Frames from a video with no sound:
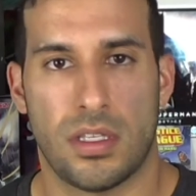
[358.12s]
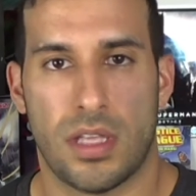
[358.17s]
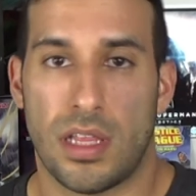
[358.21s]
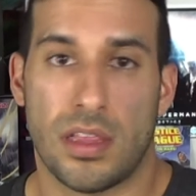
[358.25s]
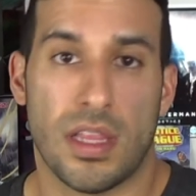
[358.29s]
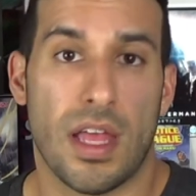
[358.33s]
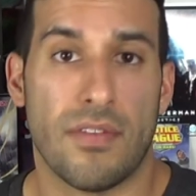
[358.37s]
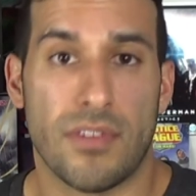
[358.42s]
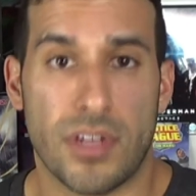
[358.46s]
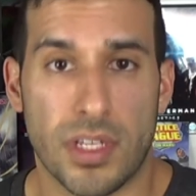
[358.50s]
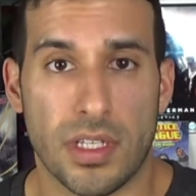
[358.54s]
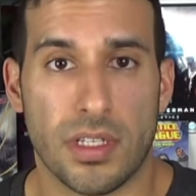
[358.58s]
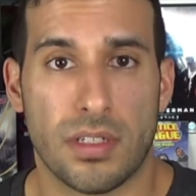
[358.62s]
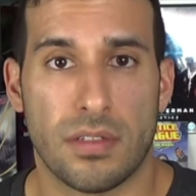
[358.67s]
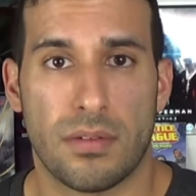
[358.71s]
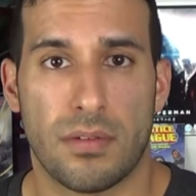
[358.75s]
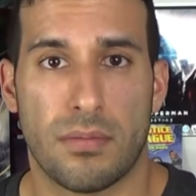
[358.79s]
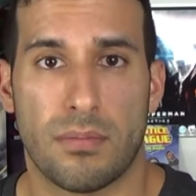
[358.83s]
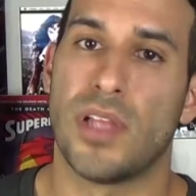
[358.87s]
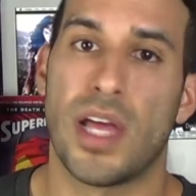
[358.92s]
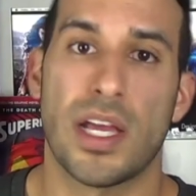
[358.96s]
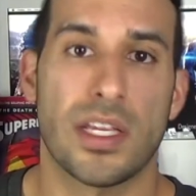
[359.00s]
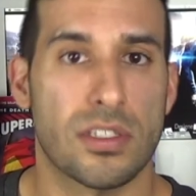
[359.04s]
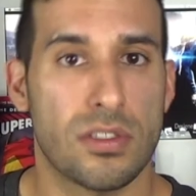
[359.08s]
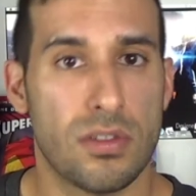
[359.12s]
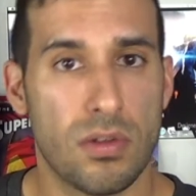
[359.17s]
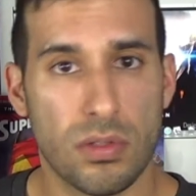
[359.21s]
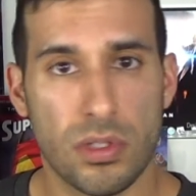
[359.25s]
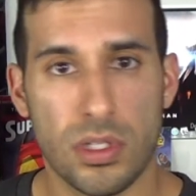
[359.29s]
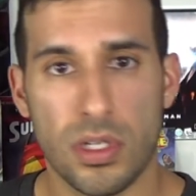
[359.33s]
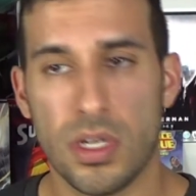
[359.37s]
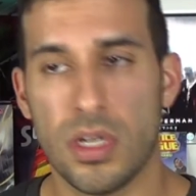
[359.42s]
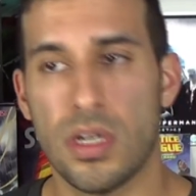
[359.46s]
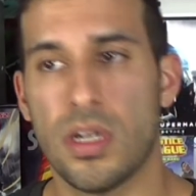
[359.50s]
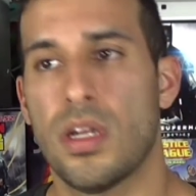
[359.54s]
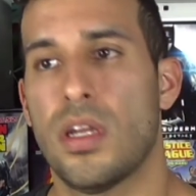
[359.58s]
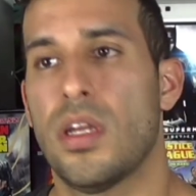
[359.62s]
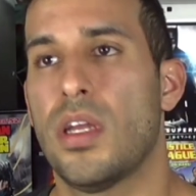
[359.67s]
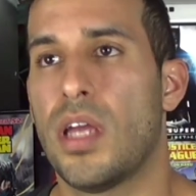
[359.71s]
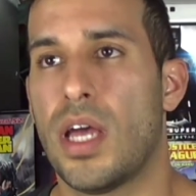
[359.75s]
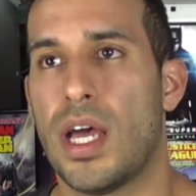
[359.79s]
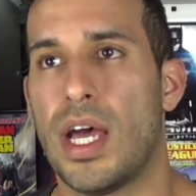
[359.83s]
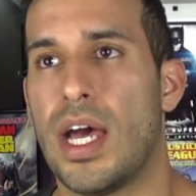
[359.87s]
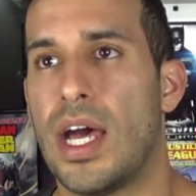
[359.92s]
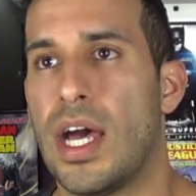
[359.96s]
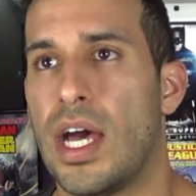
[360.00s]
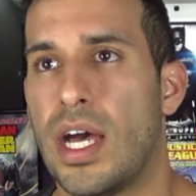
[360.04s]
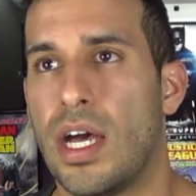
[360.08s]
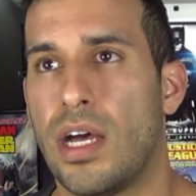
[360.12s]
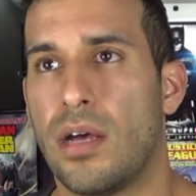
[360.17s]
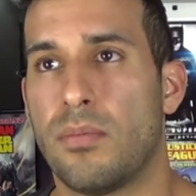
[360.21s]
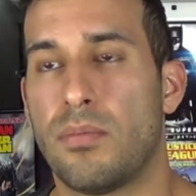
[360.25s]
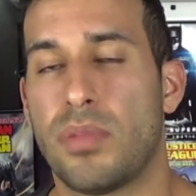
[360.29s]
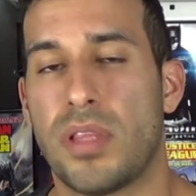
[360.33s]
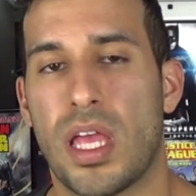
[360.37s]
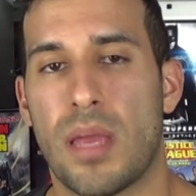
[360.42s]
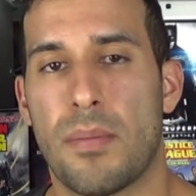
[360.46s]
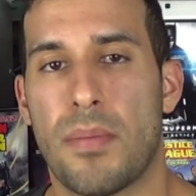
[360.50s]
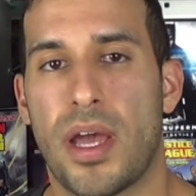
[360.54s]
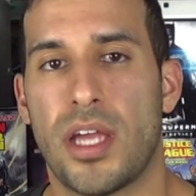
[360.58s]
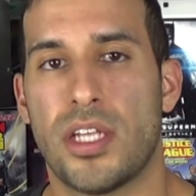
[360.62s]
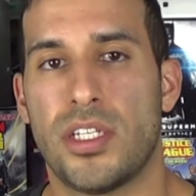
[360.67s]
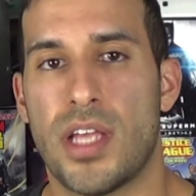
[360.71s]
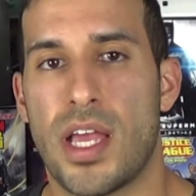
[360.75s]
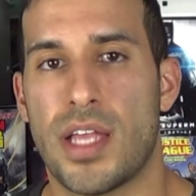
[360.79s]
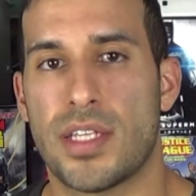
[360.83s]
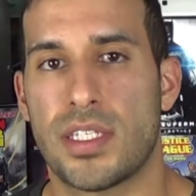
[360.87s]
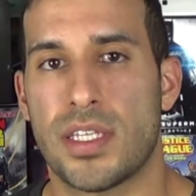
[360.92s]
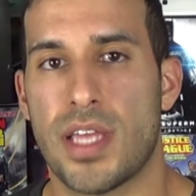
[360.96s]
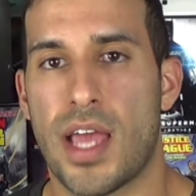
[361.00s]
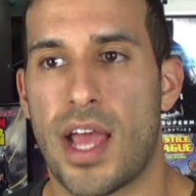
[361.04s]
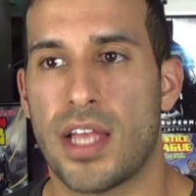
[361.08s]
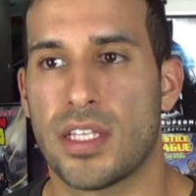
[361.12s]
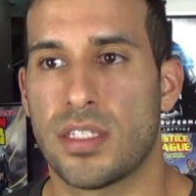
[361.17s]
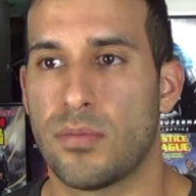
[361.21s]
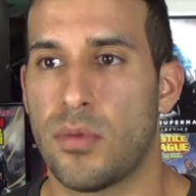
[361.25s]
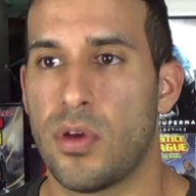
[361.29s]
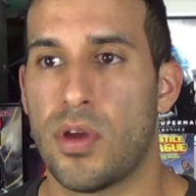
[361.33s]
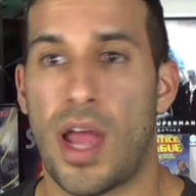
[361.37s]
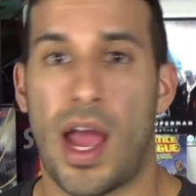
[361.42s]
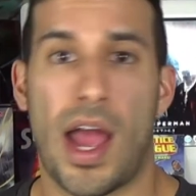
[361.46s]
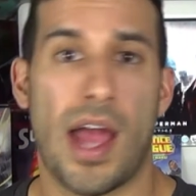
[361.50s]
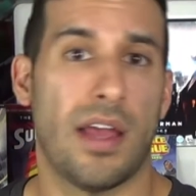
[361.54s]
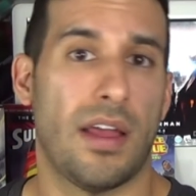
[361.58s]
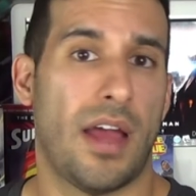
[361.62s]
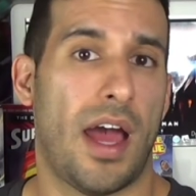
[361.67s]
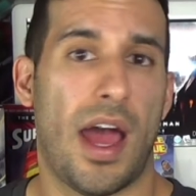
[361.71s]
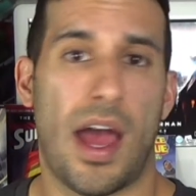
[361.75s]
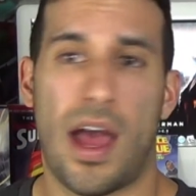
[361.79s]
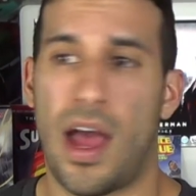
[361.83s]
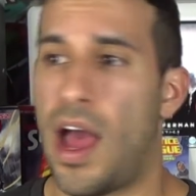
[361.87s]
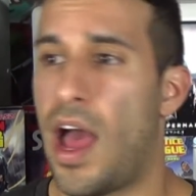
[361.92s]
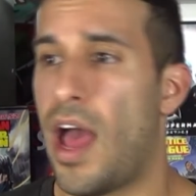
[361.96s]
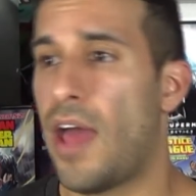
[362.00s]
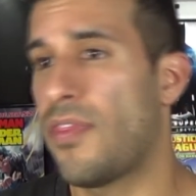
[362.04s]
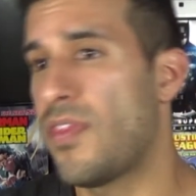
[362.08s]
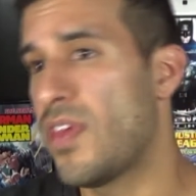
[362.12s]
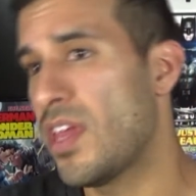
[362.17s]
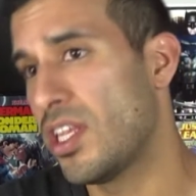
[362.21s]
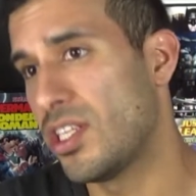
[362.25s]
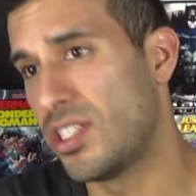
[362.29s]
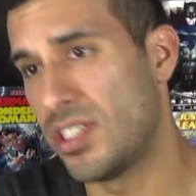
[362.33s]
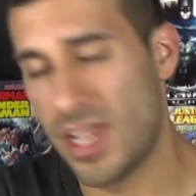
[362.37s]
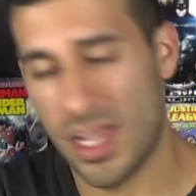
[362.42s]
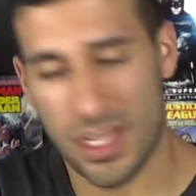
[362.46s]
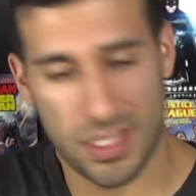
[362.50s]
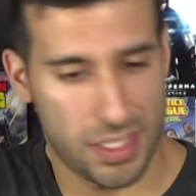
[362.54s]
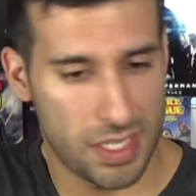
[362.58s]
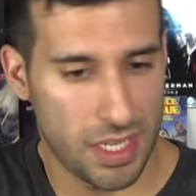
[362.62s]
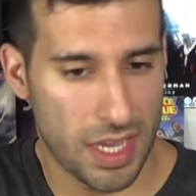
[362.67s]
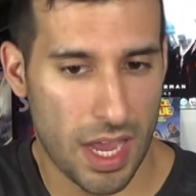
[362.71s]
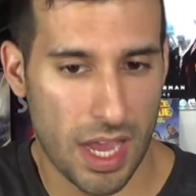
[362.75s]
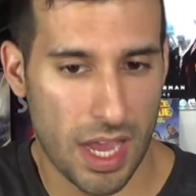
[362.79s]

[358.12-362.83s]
loved it. Lex Luthor, played by Jesse Eisenberg. I think Jesse